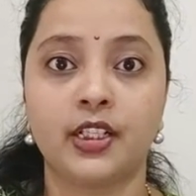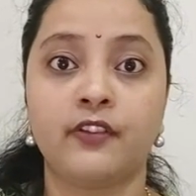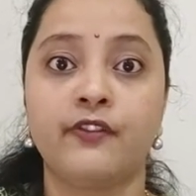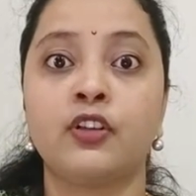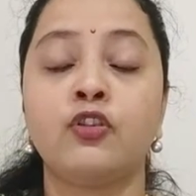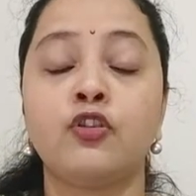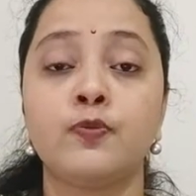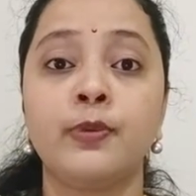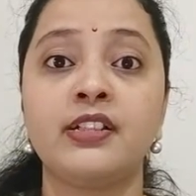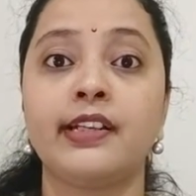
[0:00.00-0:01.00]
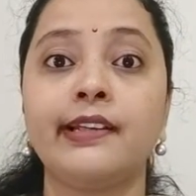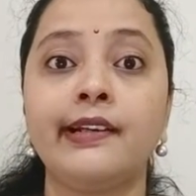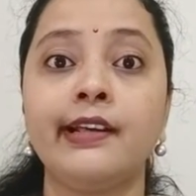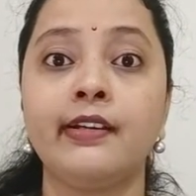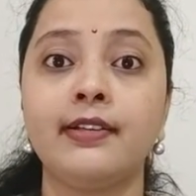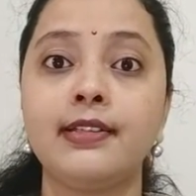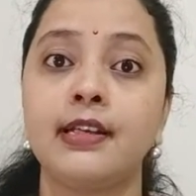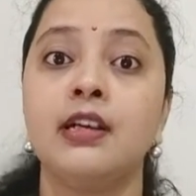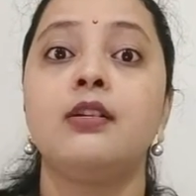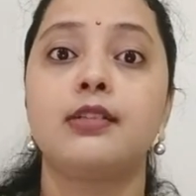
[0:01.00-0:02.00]
Now for a closed path generally it is
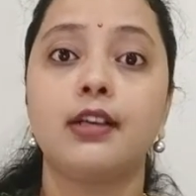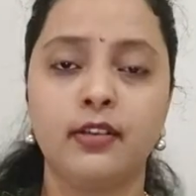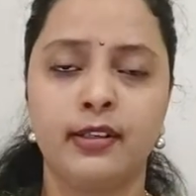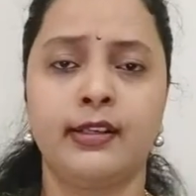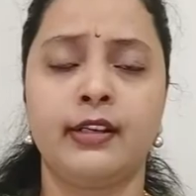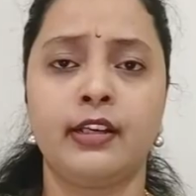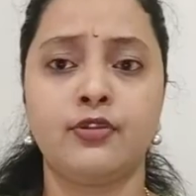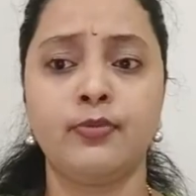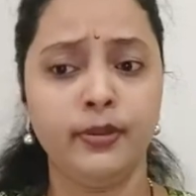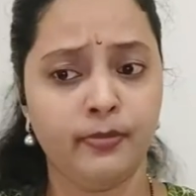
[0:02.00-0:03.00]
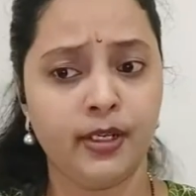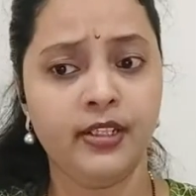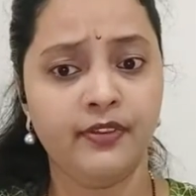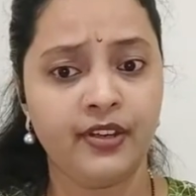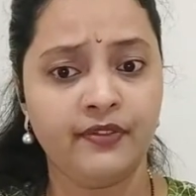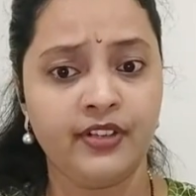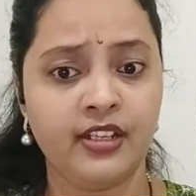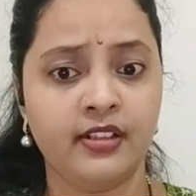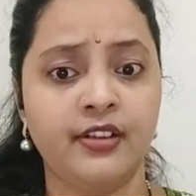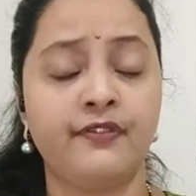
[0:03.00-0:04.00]
circular arrangement but we have
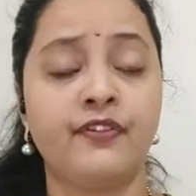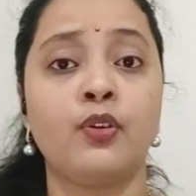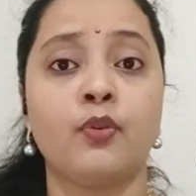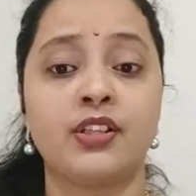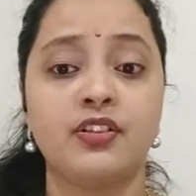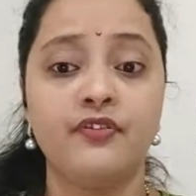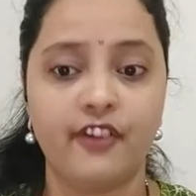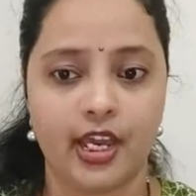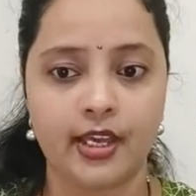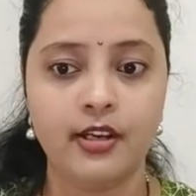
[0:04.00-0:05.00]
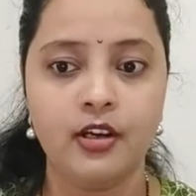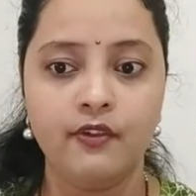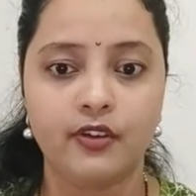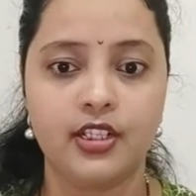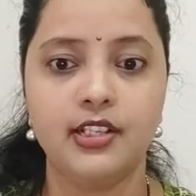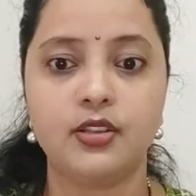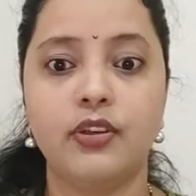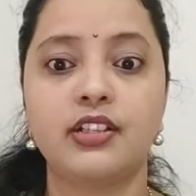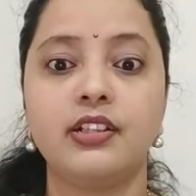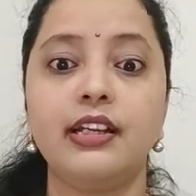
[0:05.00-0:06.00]
taken a different question where for this
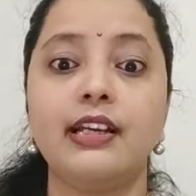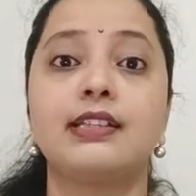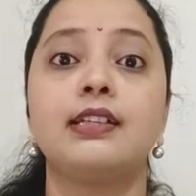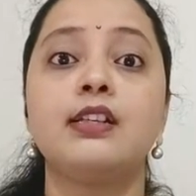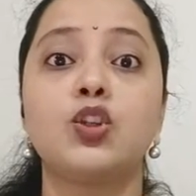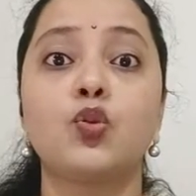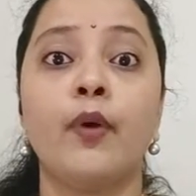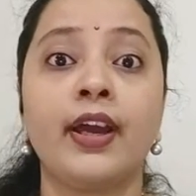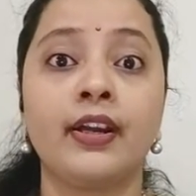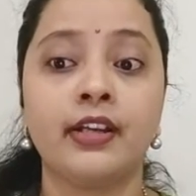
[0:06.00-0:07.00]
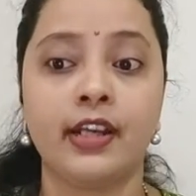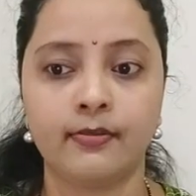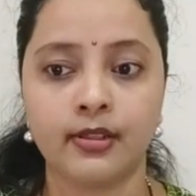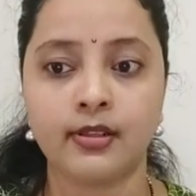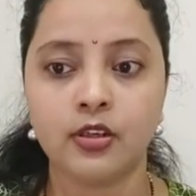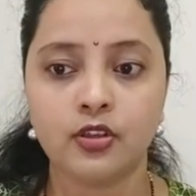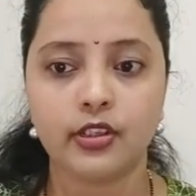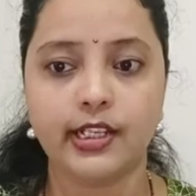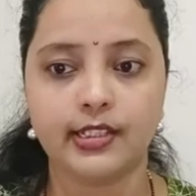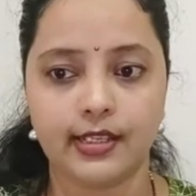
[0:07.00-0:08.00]
question it's a square table.
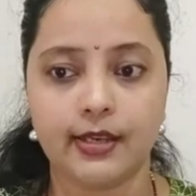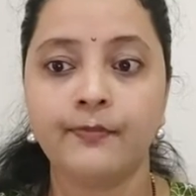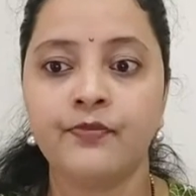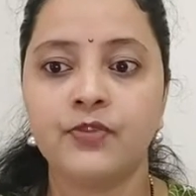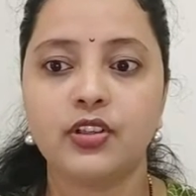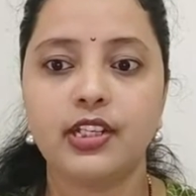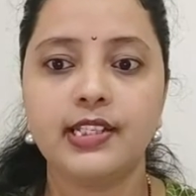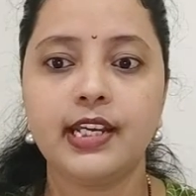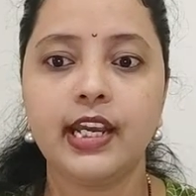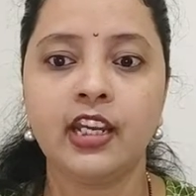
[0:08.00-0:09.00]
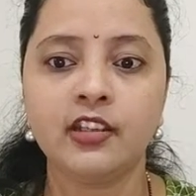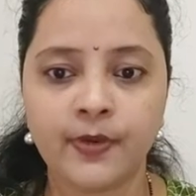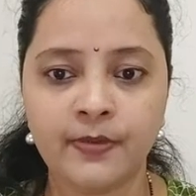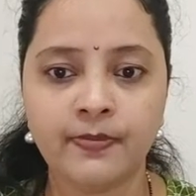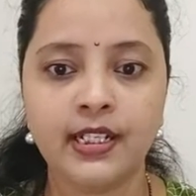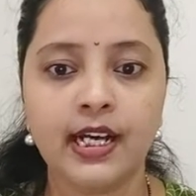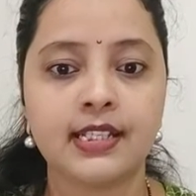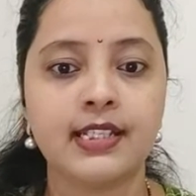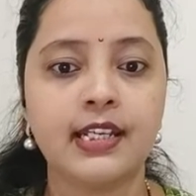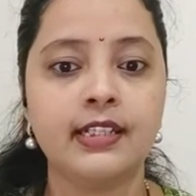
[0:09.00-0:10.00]
So let's see. So they say 8 people are
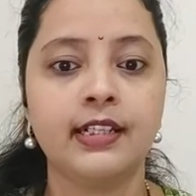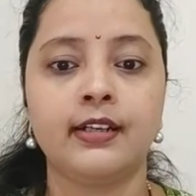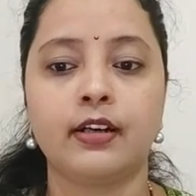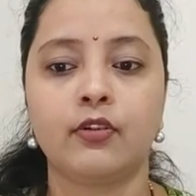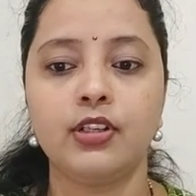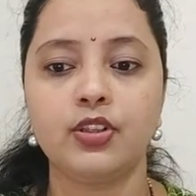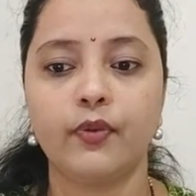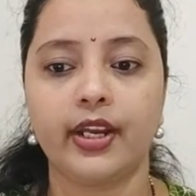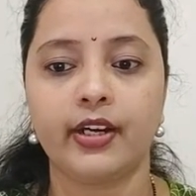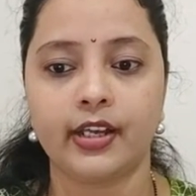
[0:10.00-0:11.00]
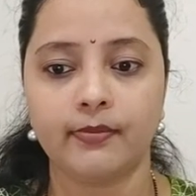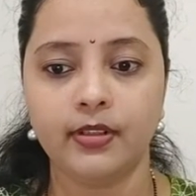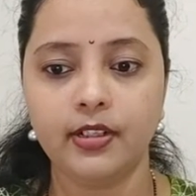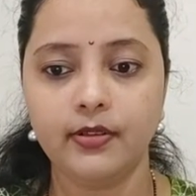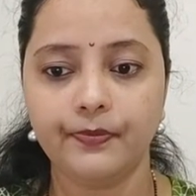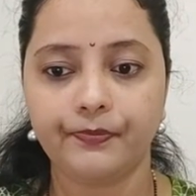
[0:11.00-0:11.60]
seated around a square table.